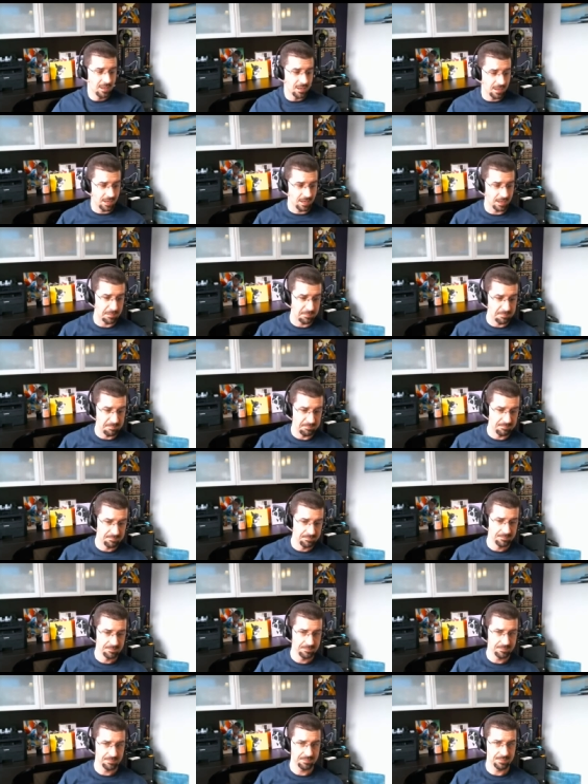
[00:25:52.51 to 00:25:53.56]
Um,
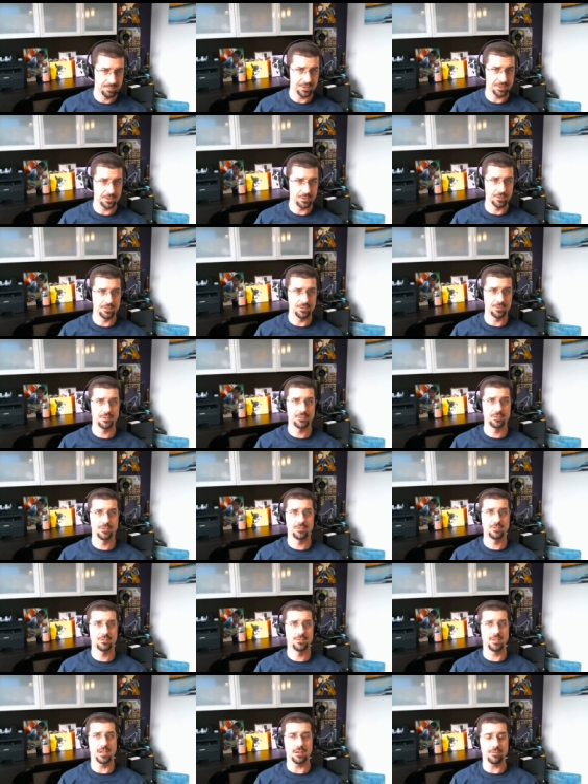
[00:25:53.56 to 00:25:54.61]
but they're
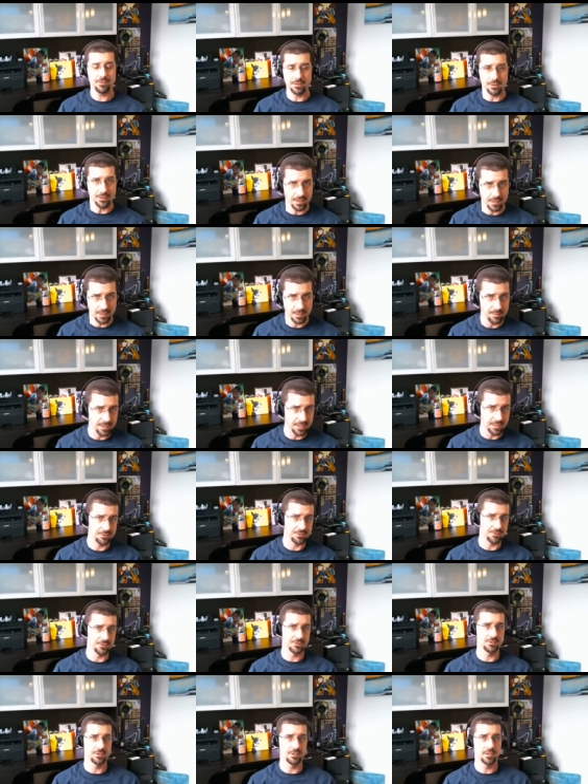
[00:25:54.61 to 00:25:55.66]
definitely going to be
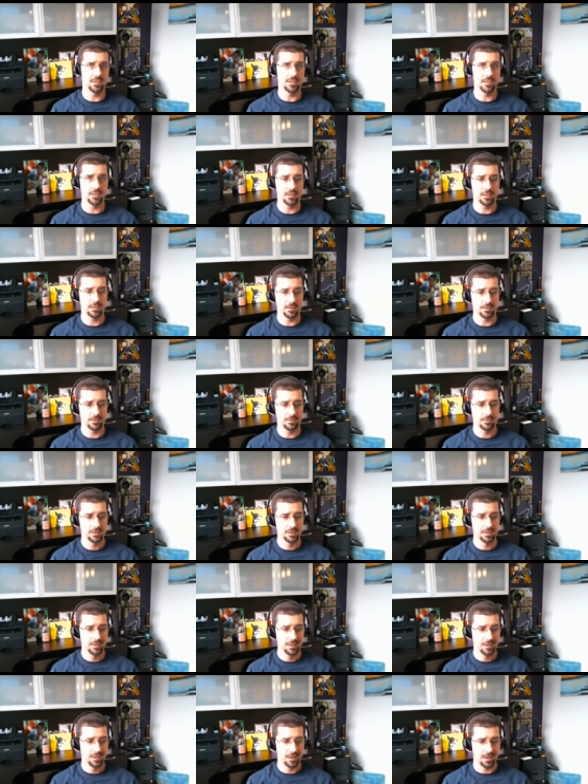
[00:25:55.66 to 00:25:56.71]
interested in
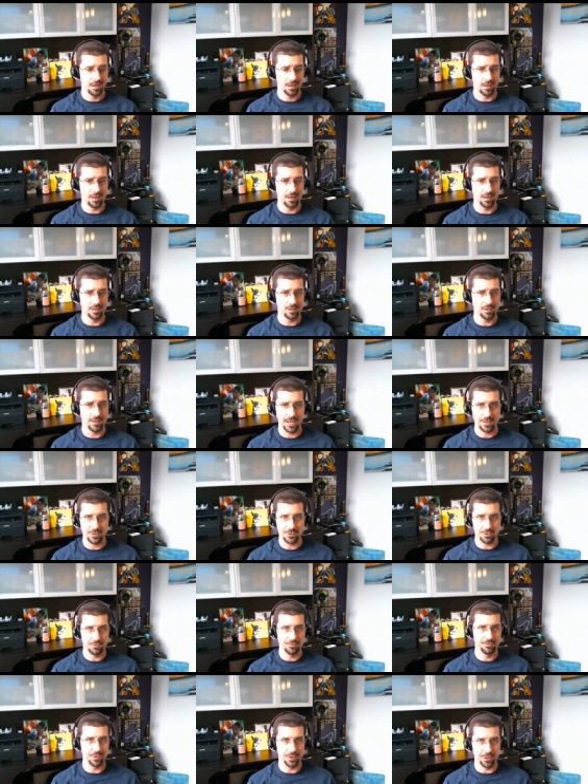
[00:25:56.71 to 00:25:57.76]
uh,
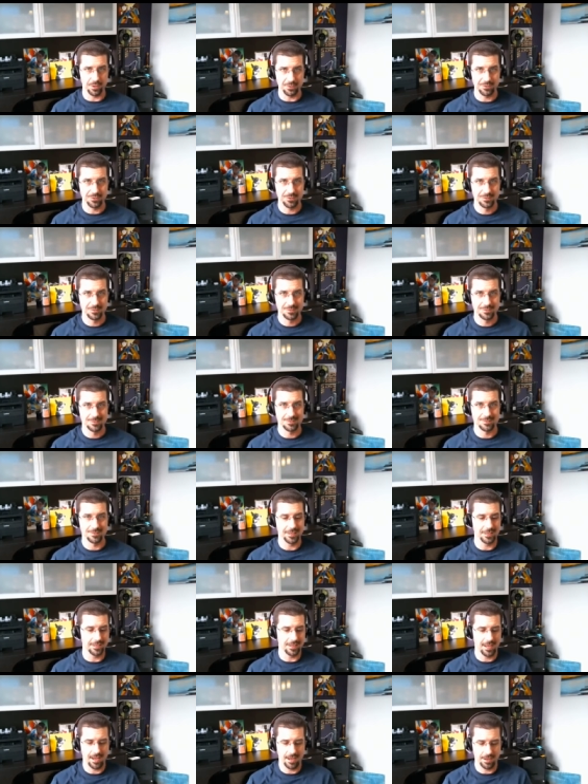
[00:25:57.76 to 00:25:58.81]
logical flows,
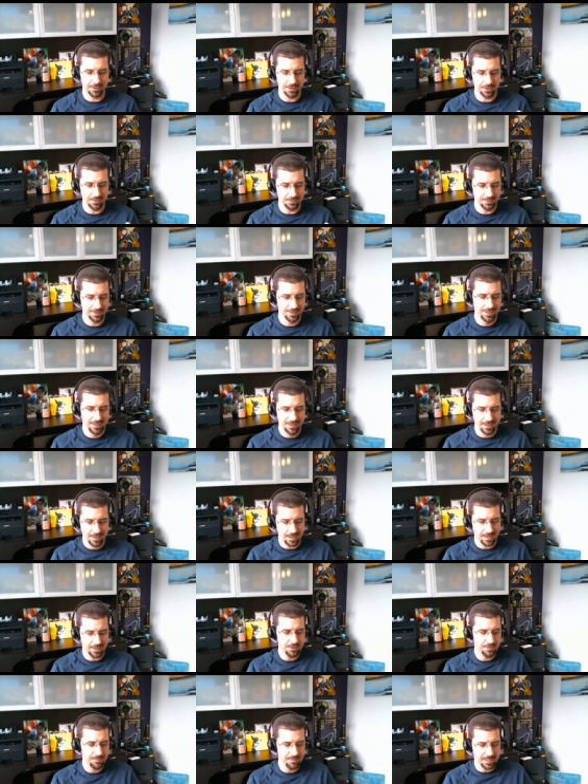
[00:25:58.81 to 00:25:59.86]
right? How do you
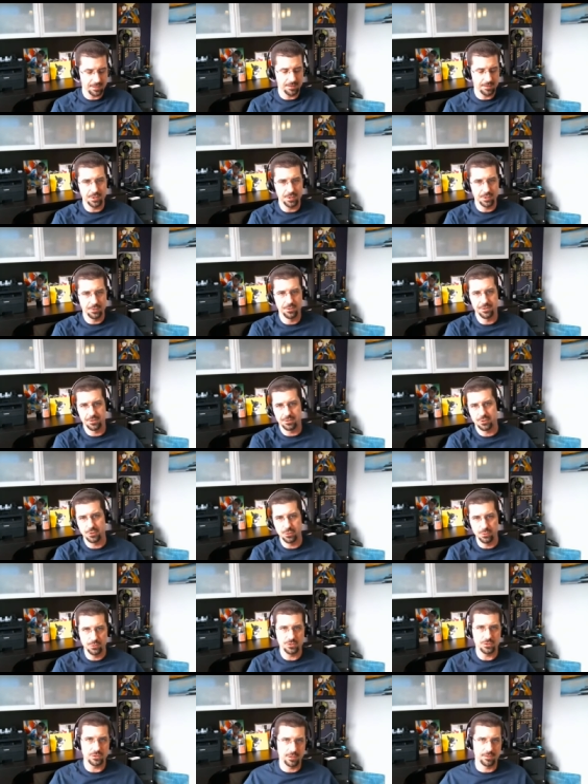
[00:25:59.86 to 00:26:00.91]
how do you make computers
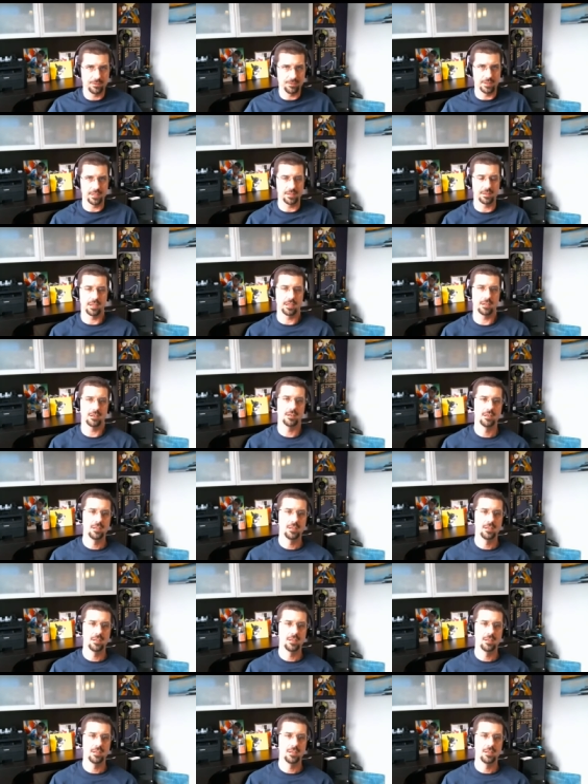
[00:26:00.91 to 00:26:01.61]
do stuff like that?